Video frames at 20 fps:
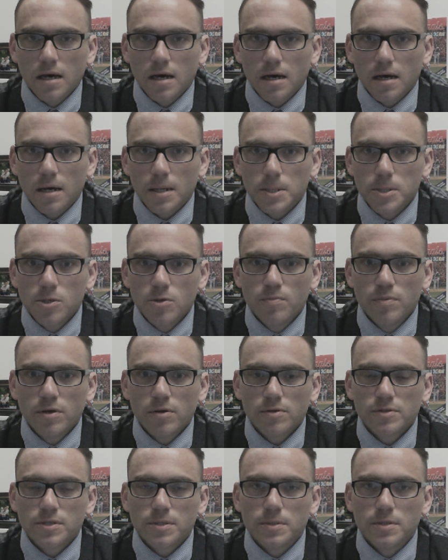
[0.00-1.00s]
A few
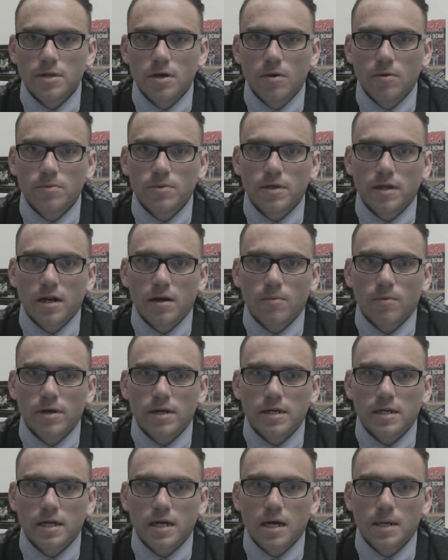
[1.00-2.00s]
bills of note that I
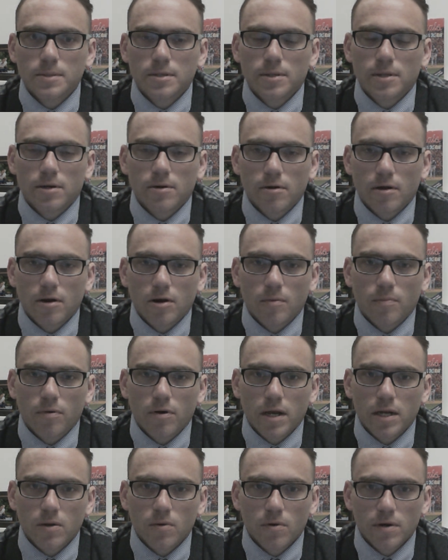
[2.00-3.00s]
wanted to cover that are on our
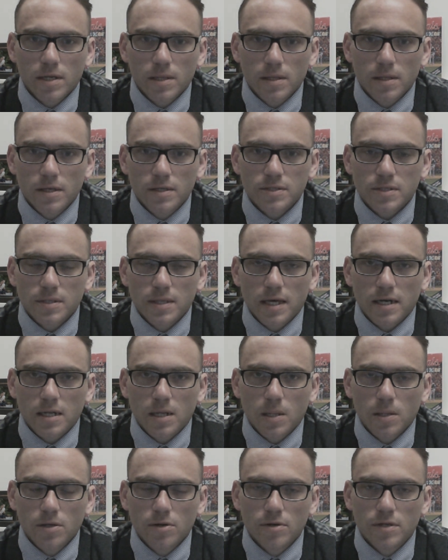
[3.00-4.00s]
priority list that
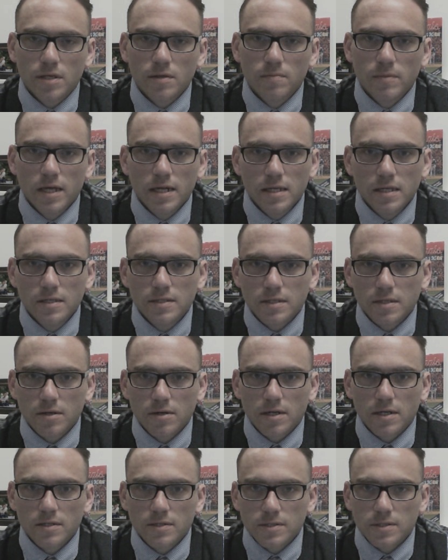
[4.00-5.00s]
cleared committees and
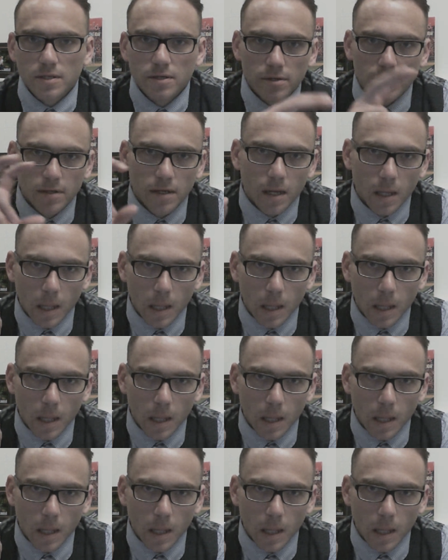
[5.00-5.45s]
are considered